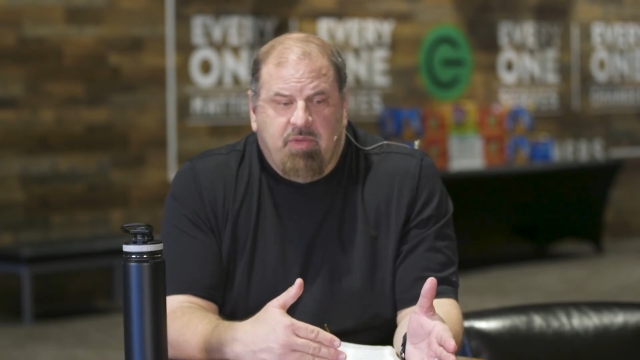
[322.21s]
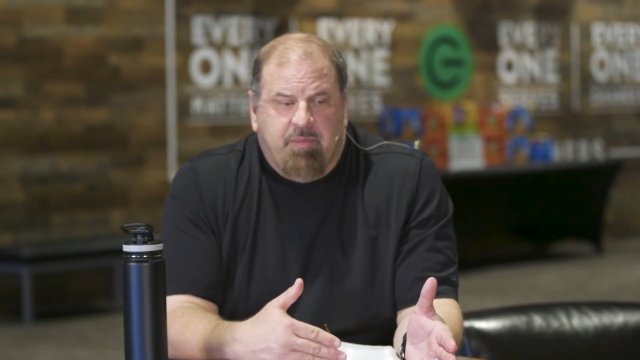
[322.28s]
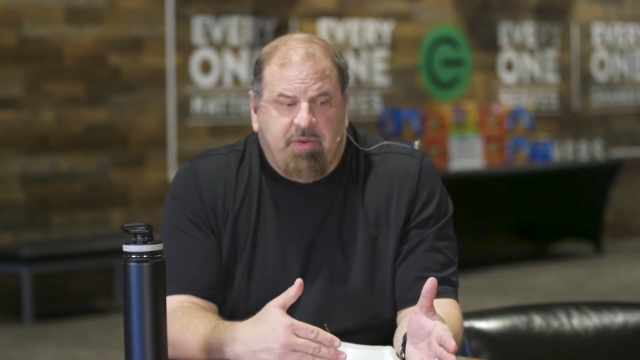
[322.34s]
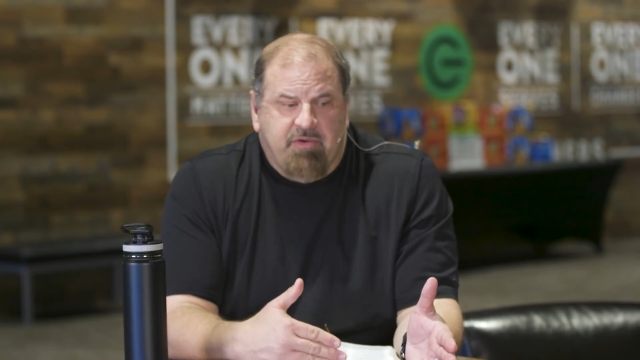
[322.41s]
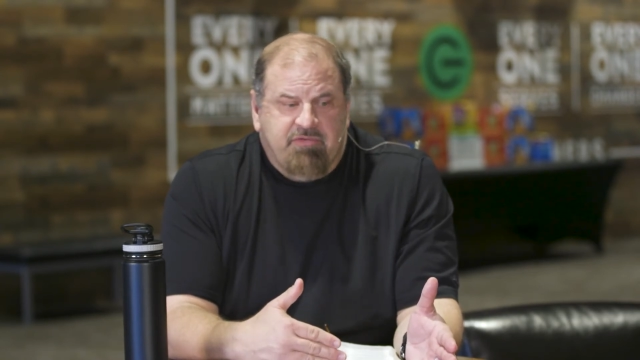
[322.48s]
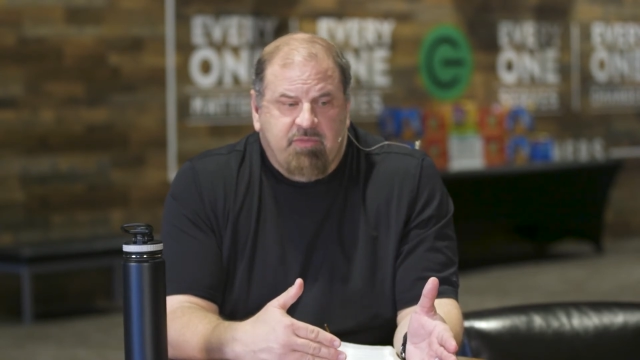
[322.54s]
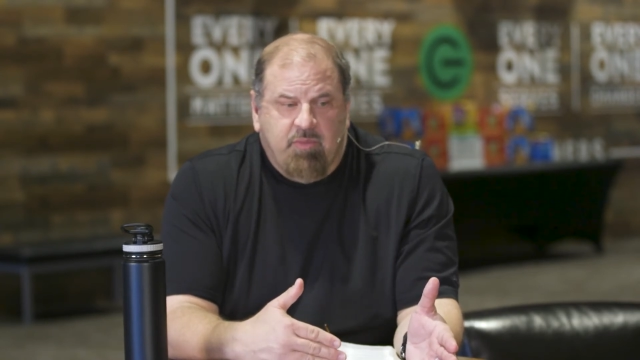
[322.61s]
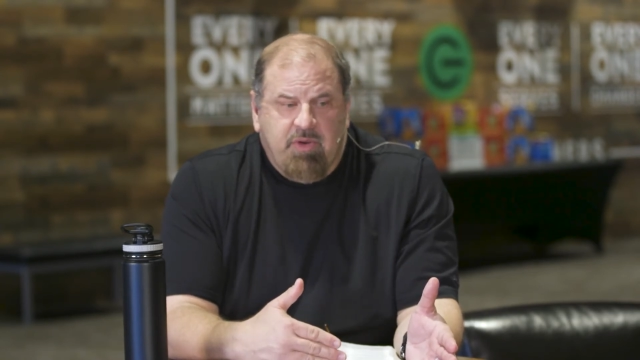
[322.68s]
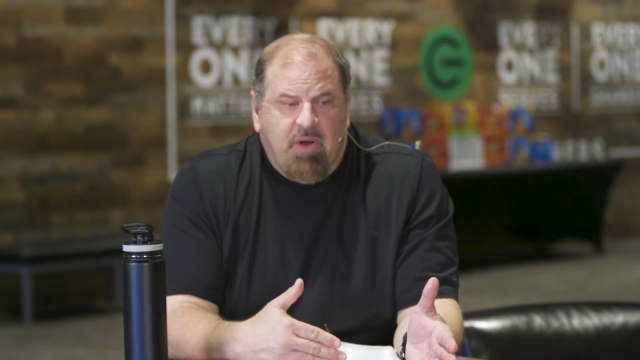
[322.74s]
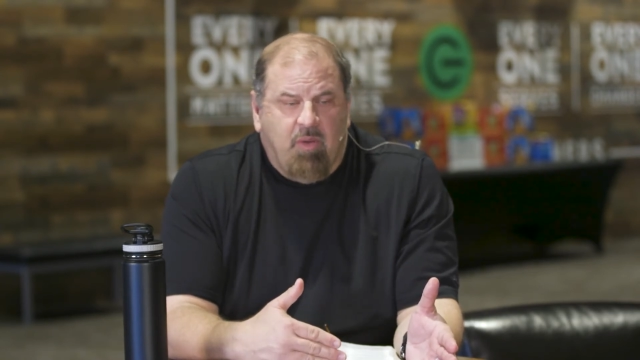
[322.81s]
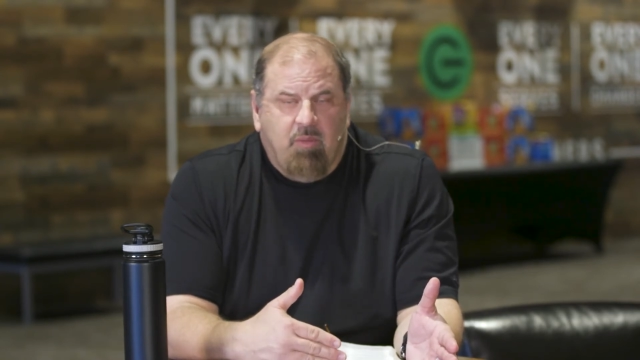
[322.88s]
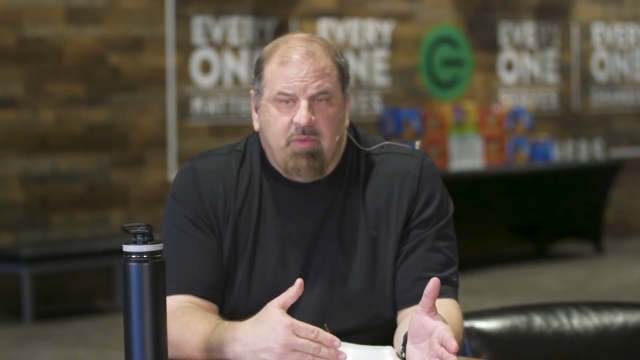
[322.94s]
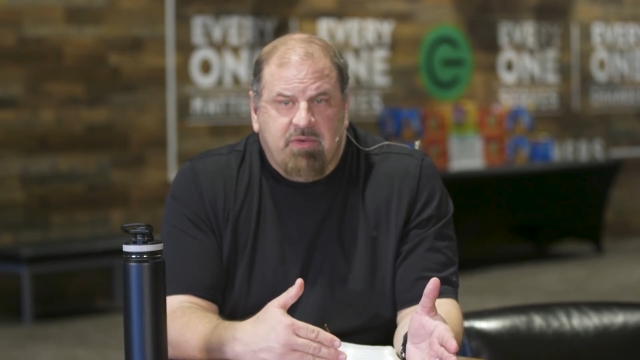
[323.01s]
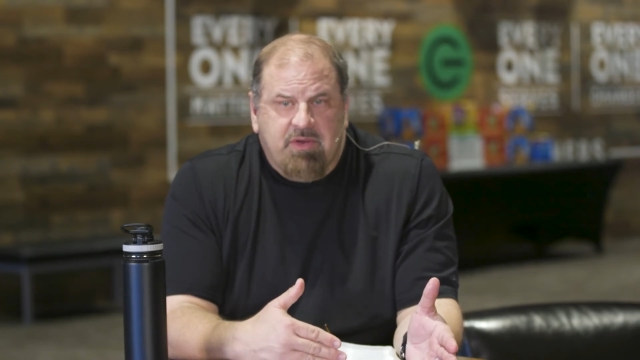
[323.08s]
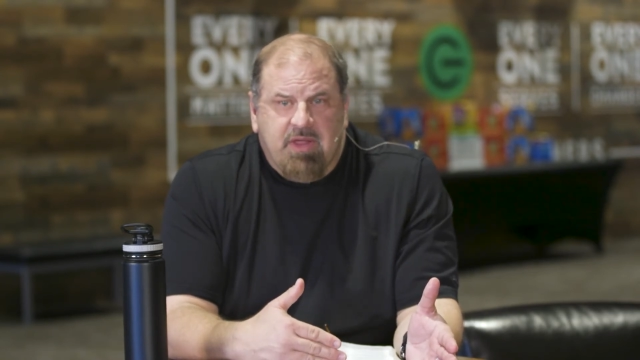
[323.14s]
the person we
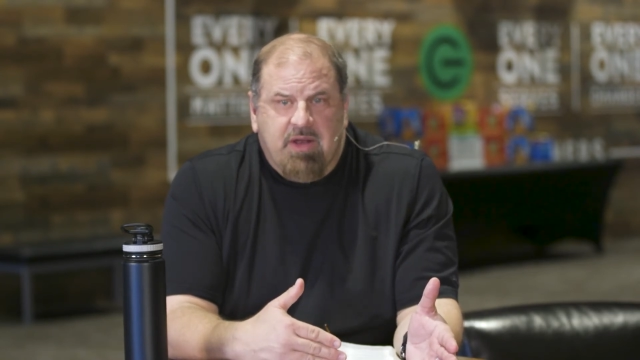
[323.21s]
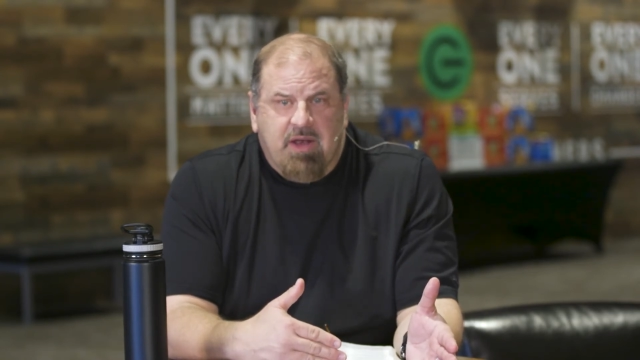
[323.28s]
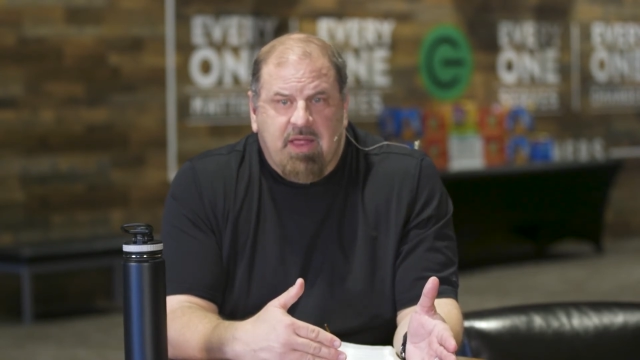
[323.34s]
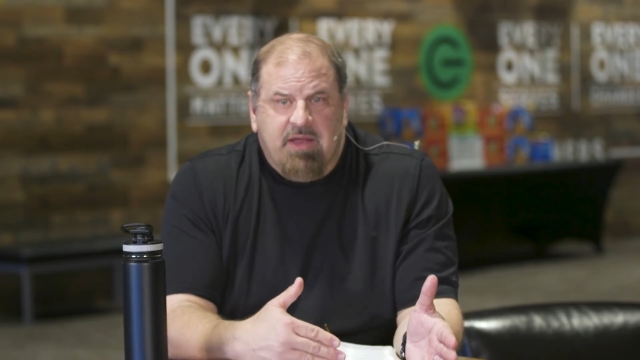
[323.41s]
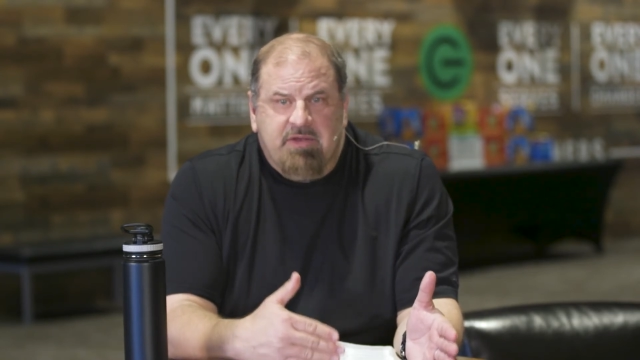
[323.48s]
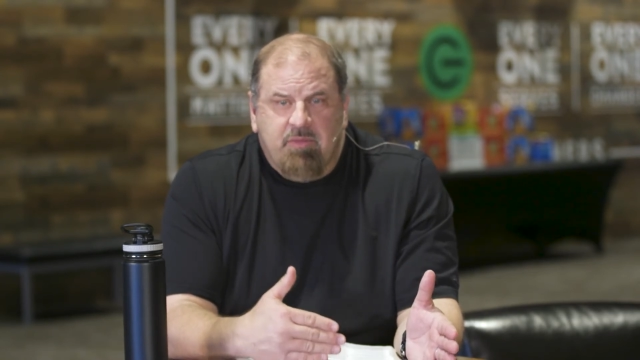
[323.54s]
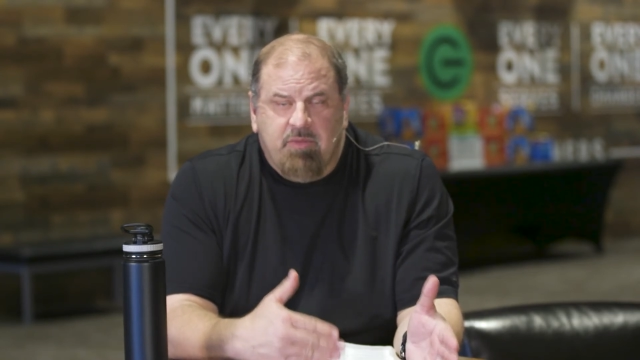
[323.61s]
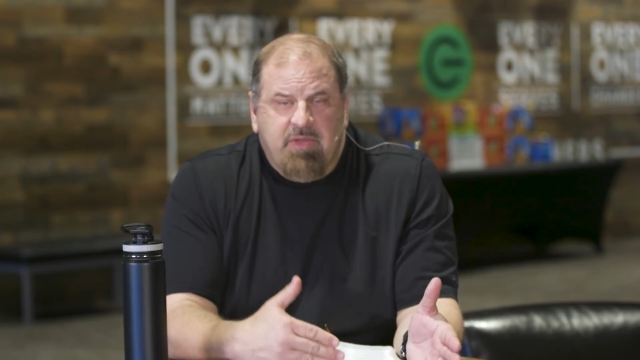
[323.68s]
don't want to get elected,